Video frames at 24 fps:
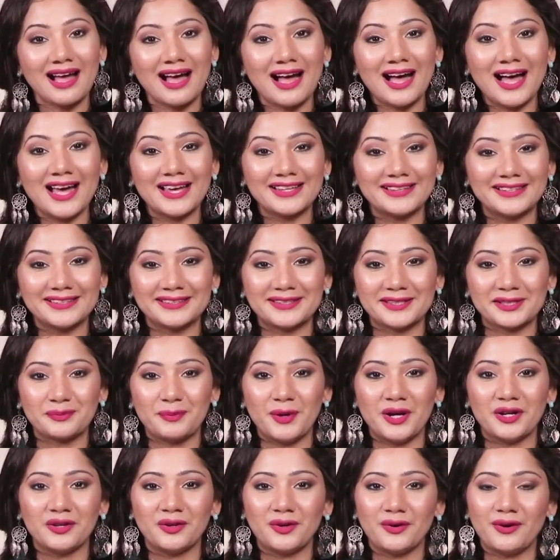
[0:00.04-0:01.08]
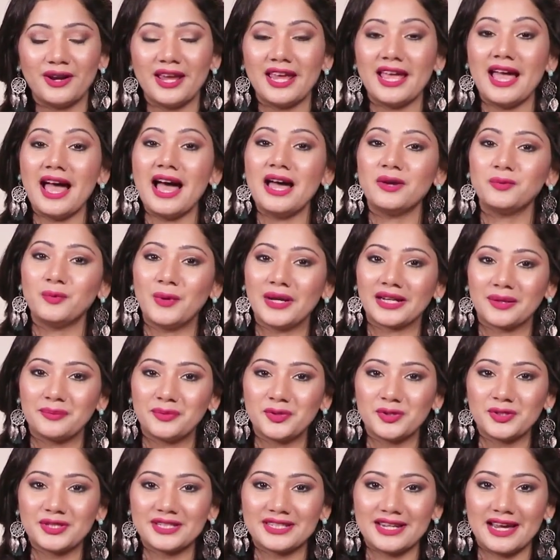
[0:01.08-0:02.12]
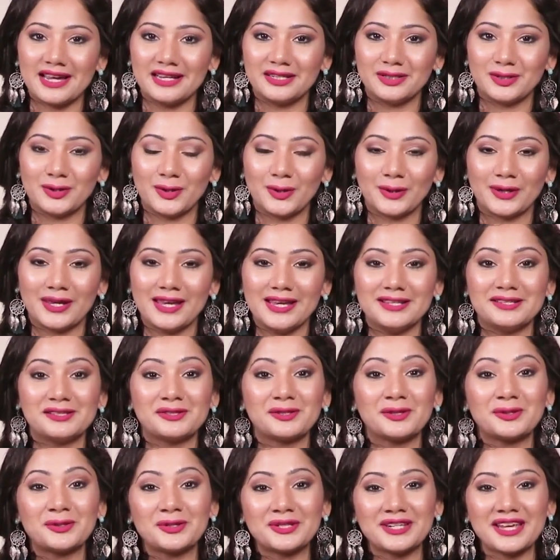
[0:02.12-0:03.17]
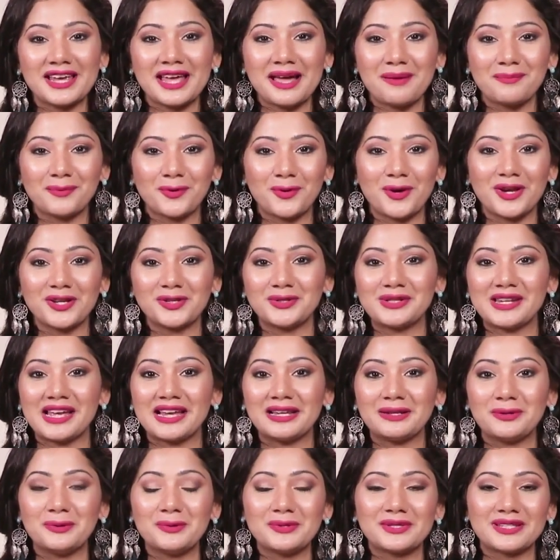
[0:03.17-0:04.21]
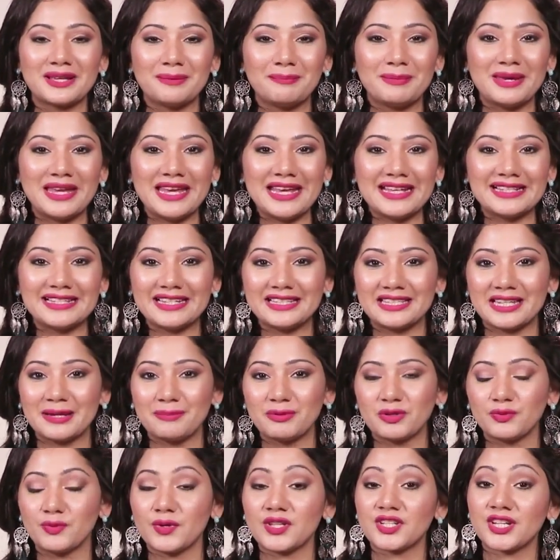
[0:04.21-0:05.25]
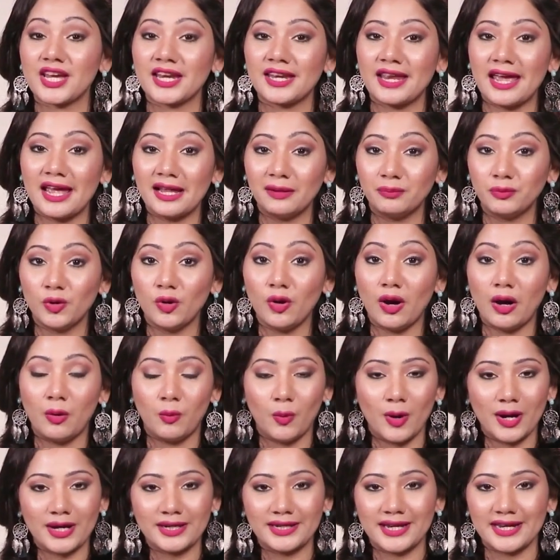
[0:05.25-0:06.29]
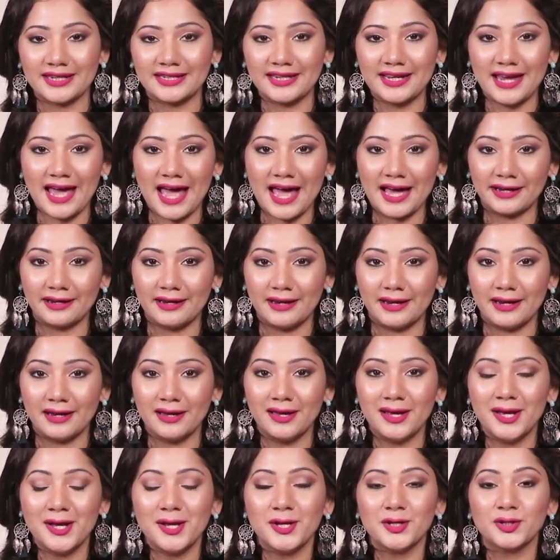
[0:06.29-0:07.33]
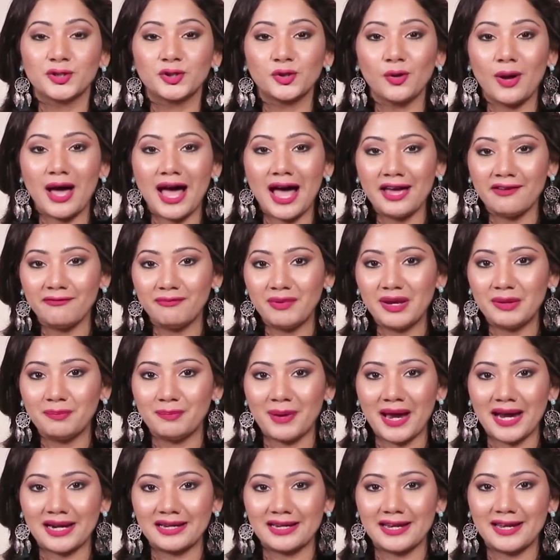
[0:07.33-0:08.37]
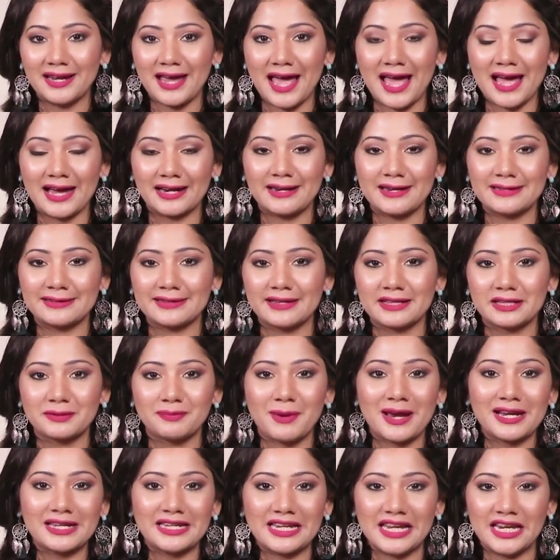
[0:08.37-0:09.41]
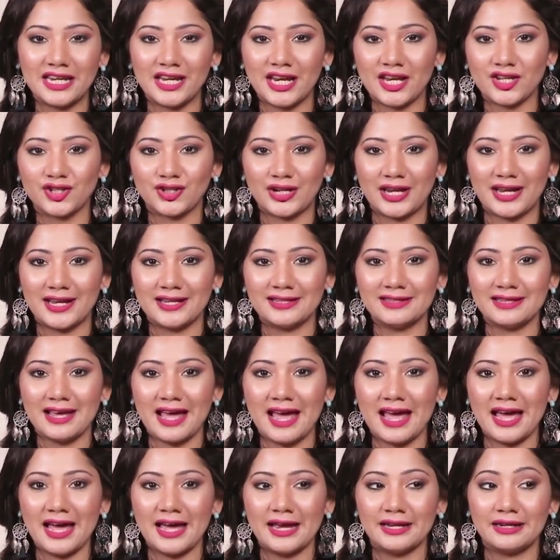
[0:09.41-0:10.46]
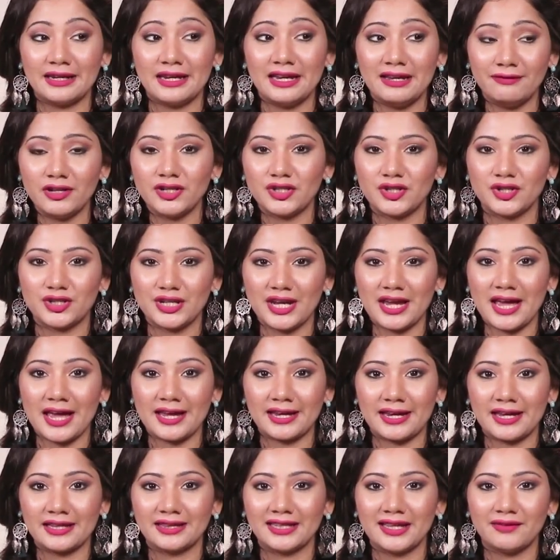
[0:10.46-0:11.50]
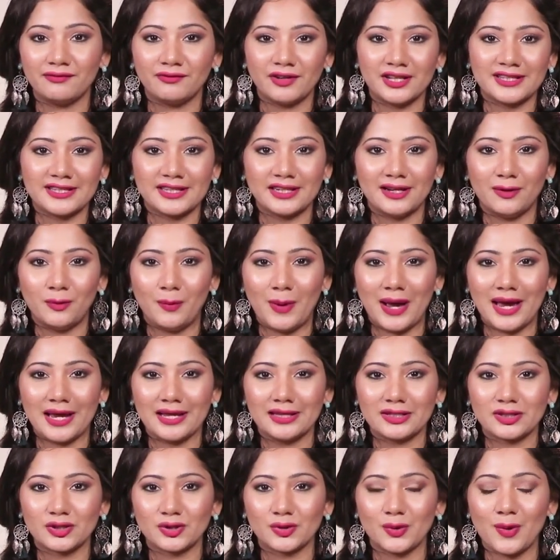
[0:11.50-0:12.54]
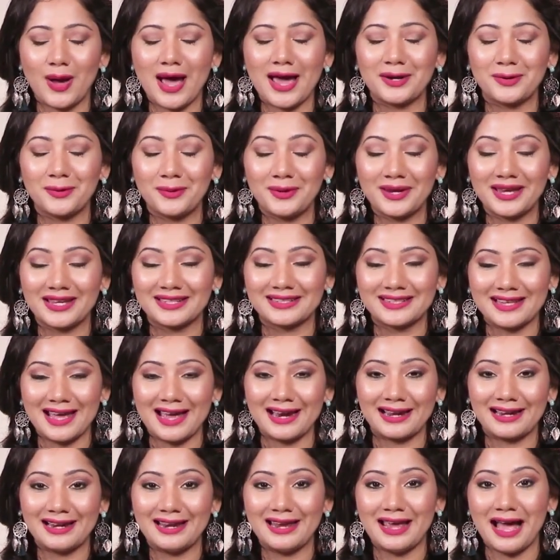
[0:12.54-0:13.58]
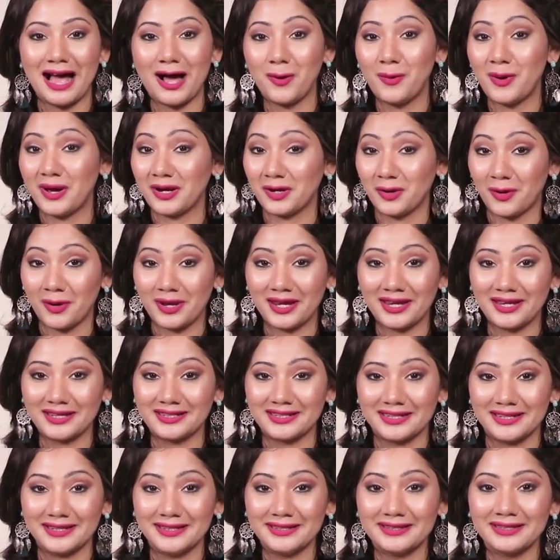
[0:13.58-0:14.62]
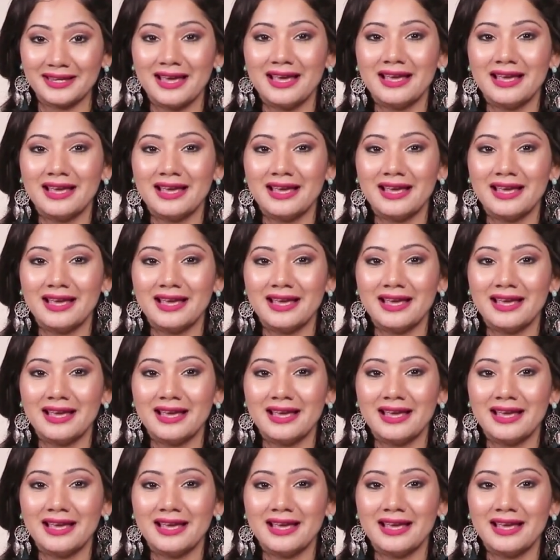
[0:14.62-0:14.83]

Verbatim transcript: Hi, this is Pankhuri and welcome to Style Talkies. So today I'm going to tell you some easy tips which can help you avoid getting acne. So I've been battling acne since my teenage days and even today I get them once in a while, so I know exactly how annoying it is.